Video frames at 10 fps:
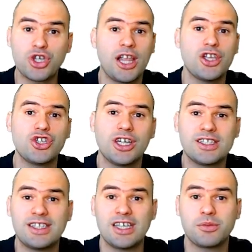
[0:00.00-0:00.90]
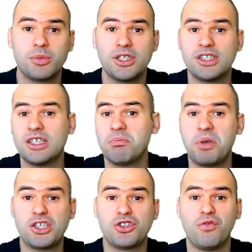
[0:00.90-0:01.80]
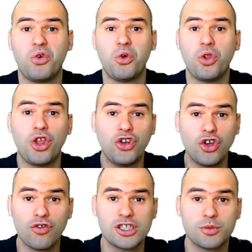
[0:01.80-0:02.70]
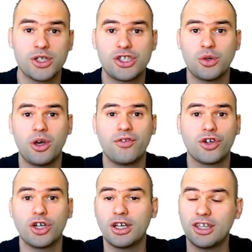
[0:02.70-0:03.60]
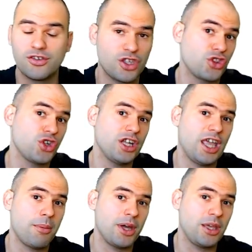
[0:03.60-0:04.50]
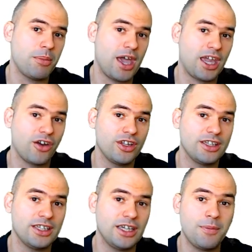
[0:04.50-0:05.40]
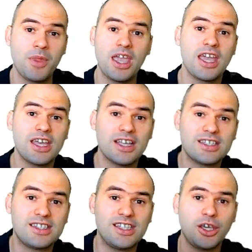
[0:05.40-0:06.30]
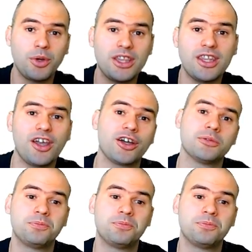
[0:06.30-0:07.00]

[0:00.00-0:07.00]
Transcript: challenging assessments, and best of all, no risk whatsoever. There's a thirty-day money-back guarantee. See you in there.